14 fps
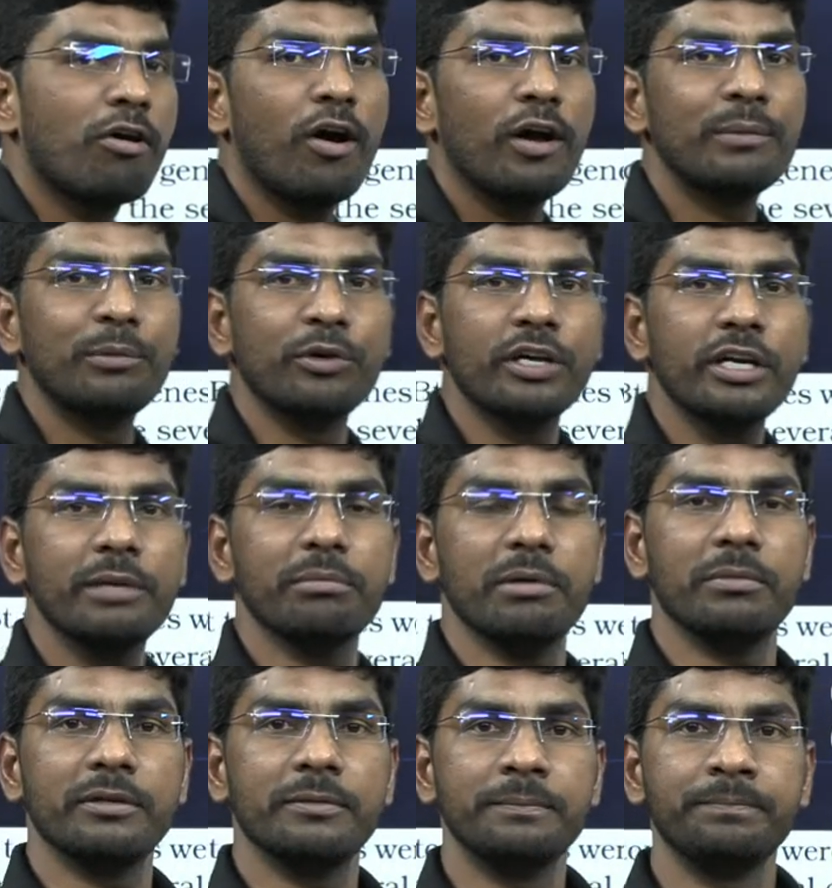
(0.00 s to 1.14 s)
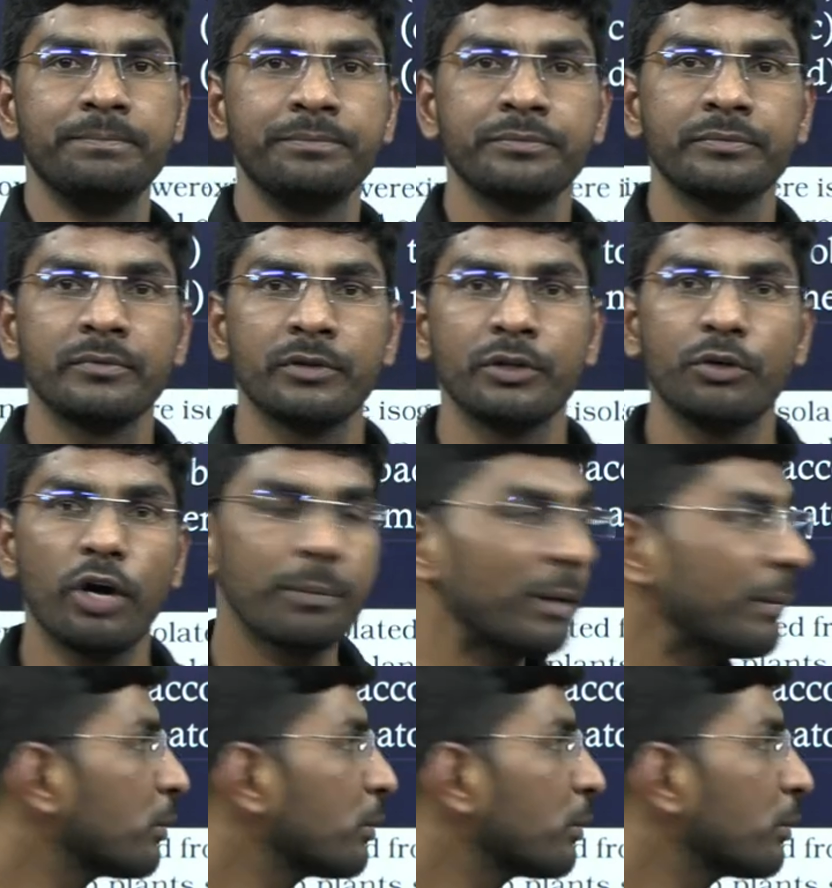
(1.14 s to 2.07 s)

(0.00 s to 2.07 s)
corn borer remember you got my